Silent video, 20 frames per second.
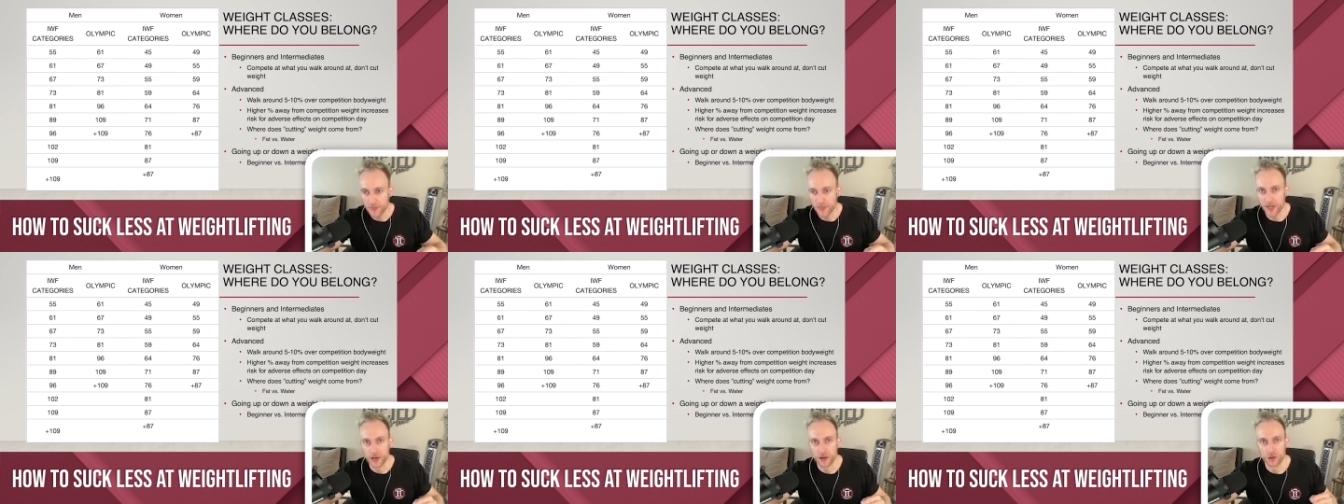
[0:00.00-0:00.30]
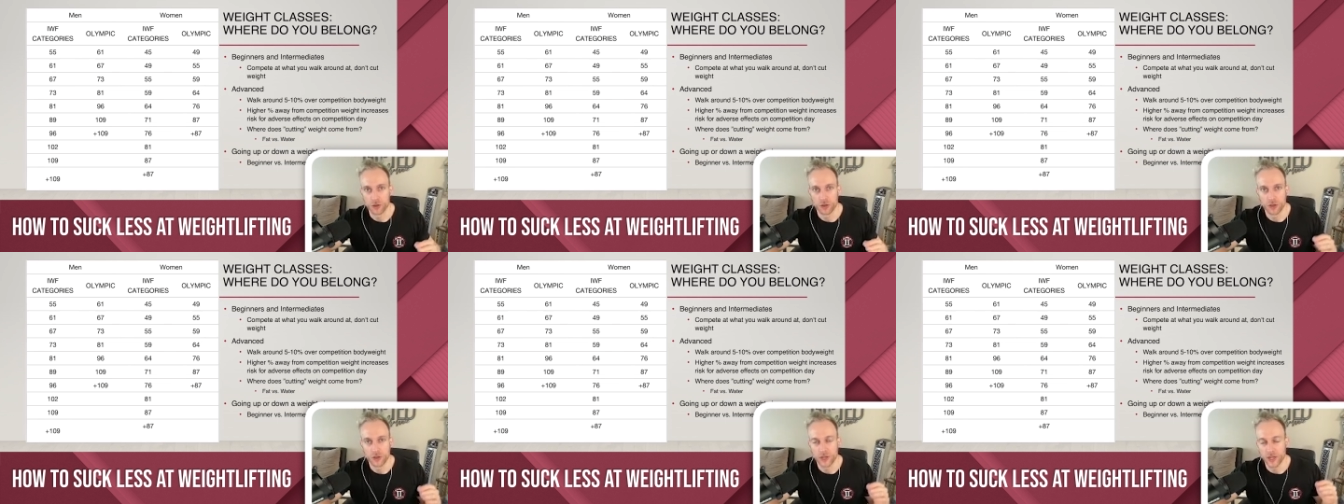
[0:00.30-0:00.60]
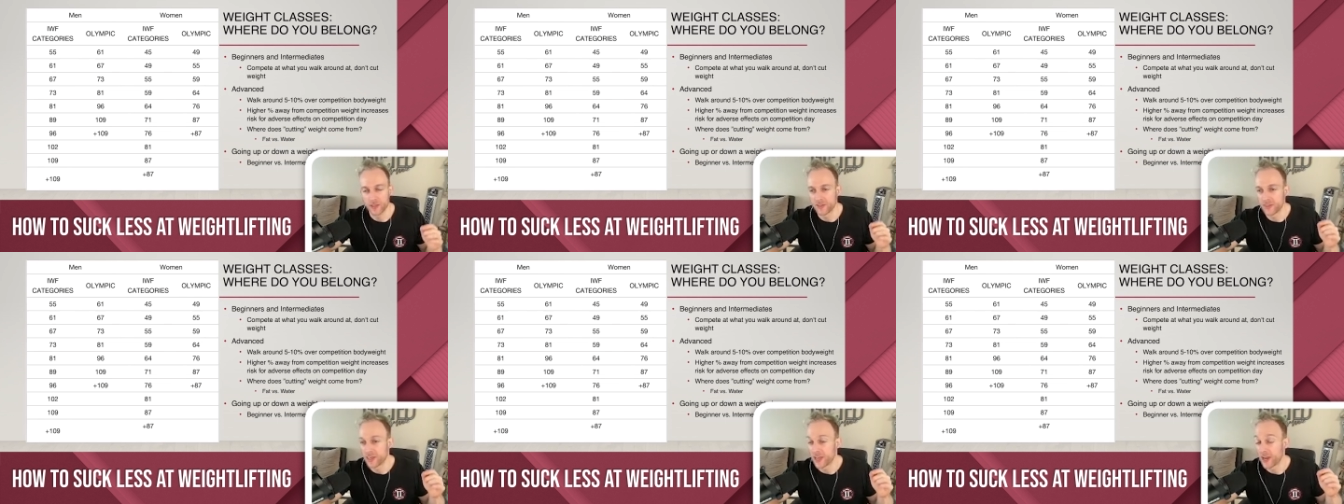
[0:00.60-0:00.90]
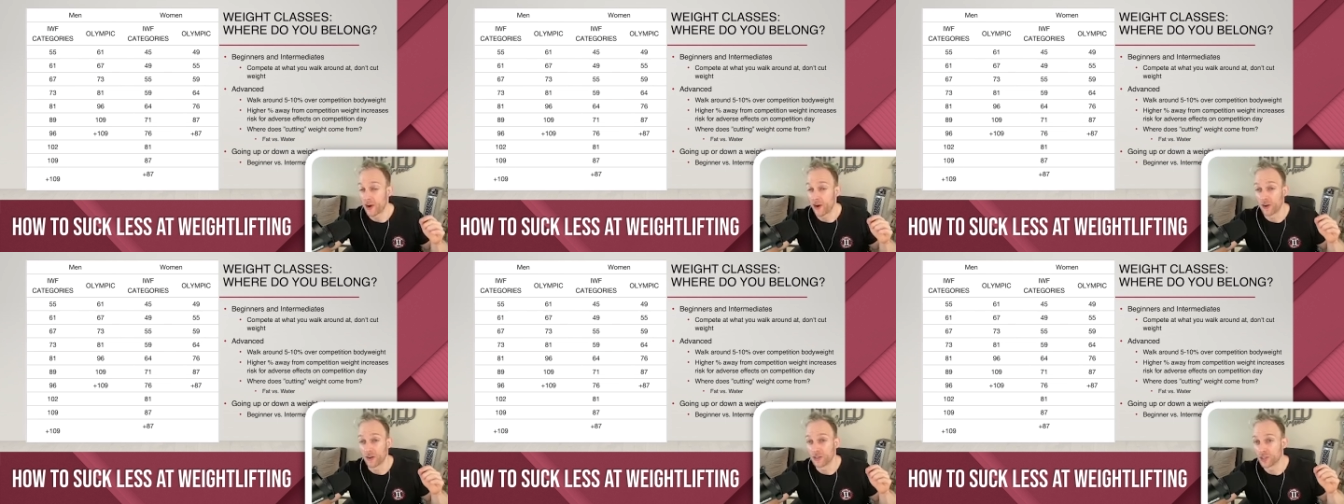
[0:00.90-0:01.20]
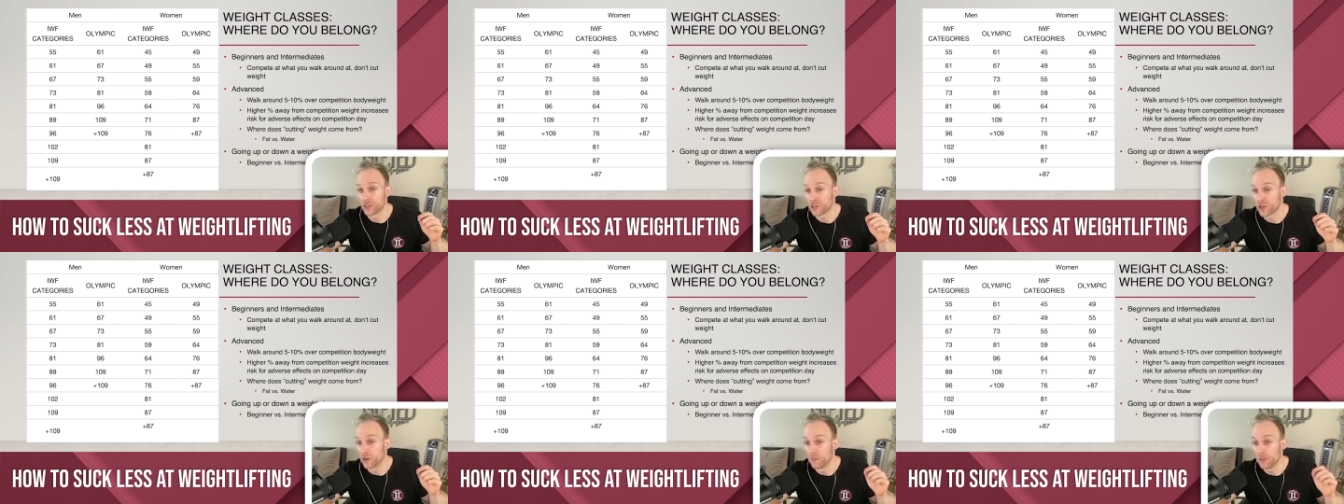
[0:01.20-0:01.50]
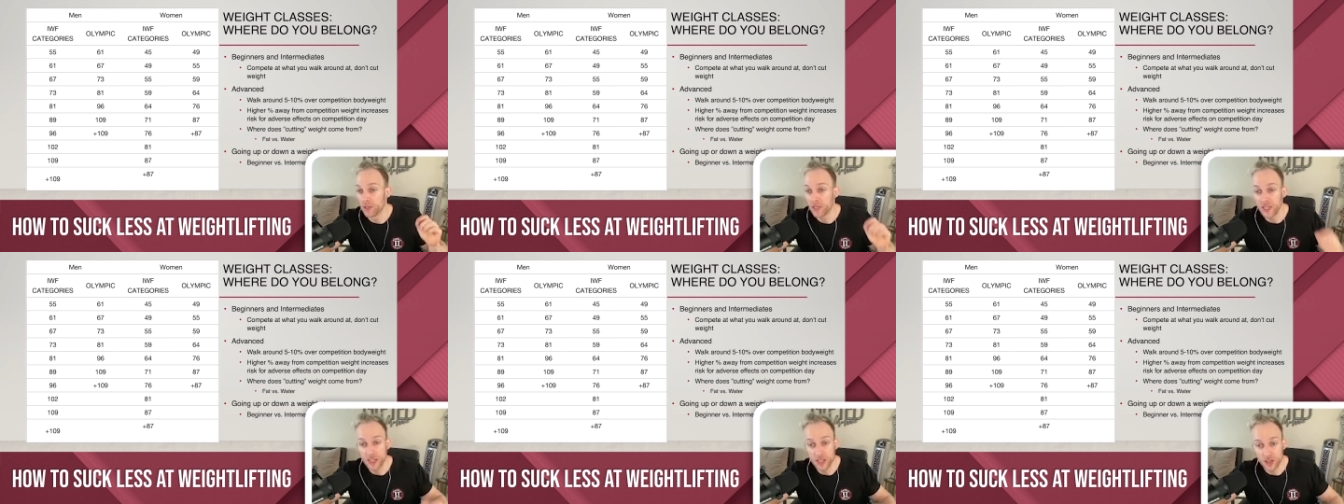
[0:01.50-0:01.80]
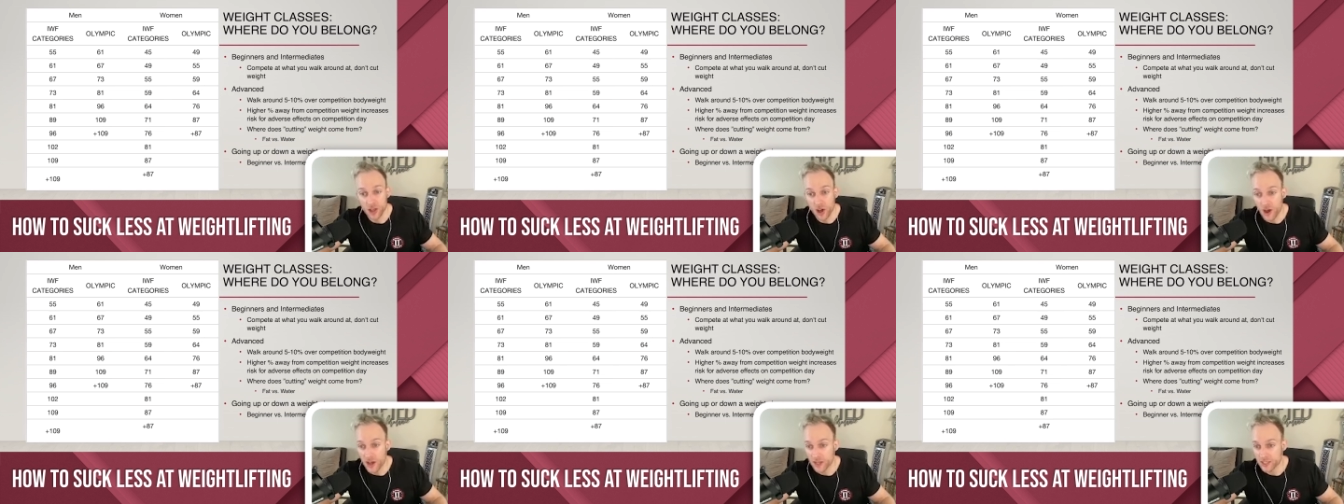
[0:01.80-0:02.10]
They look like they are just completely
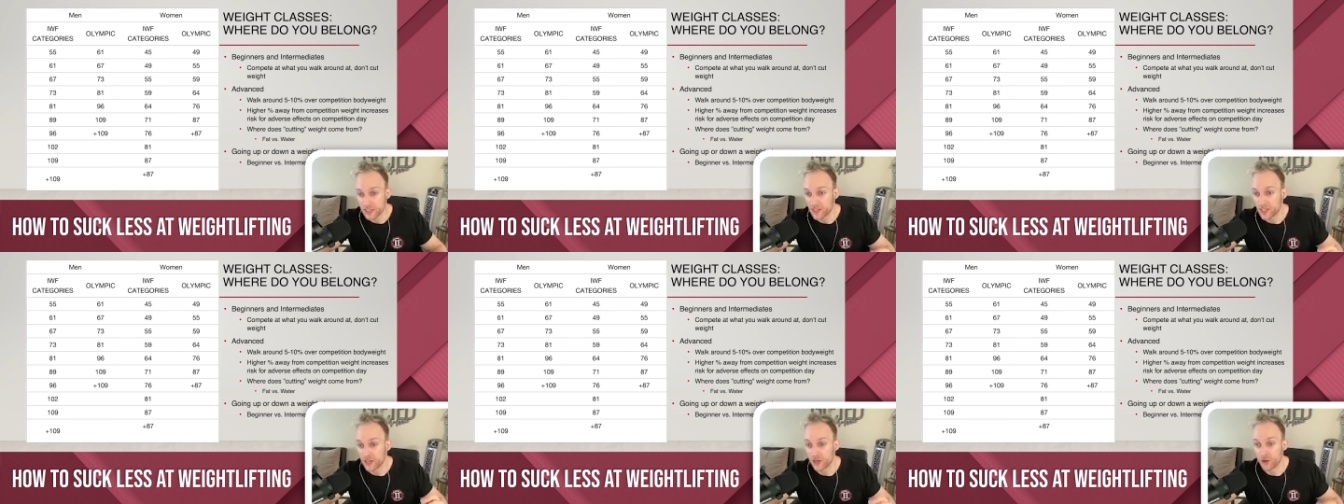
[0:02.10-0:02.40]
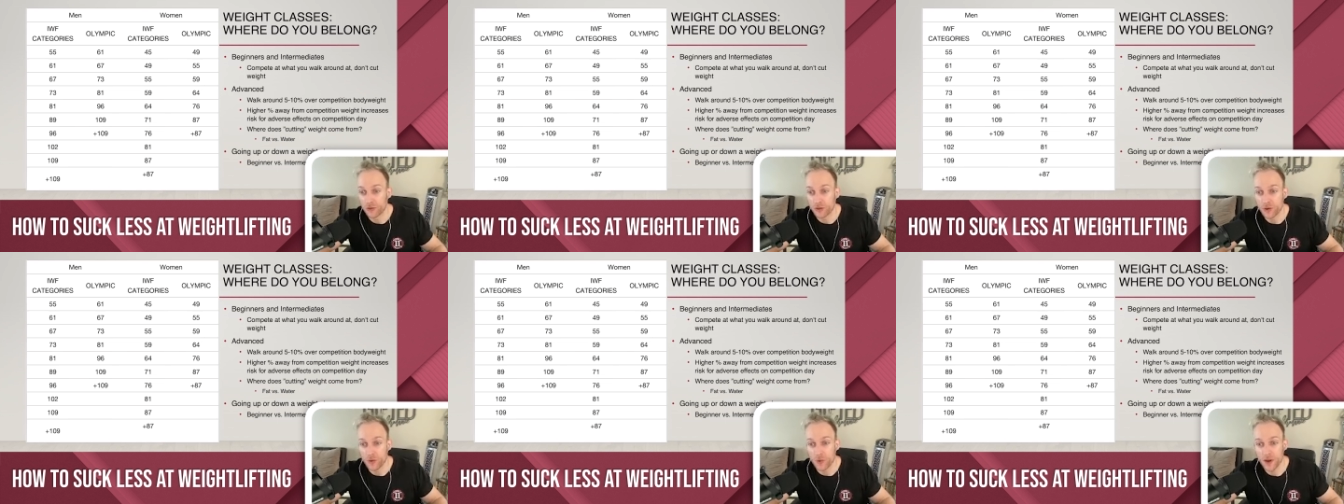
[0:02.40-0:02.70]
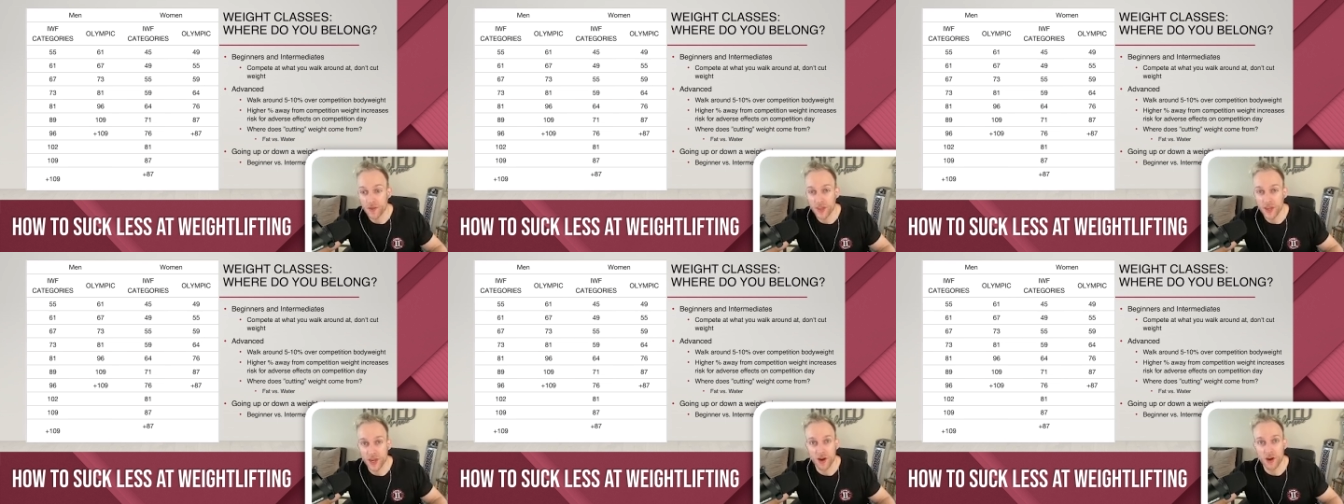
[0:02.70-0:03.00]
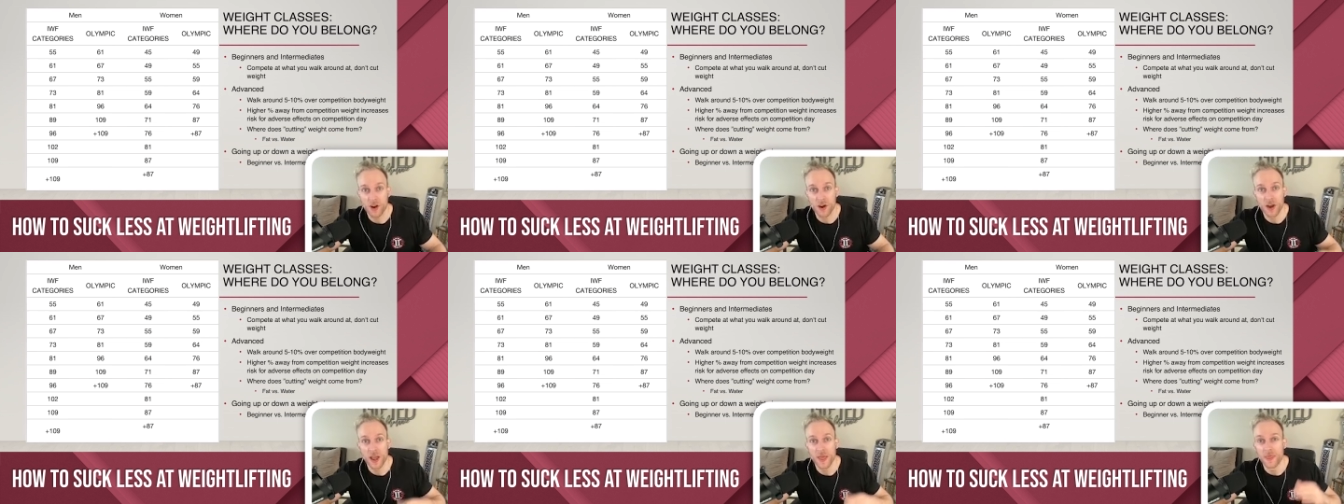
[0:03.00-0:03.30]
lost. They don't know where they are.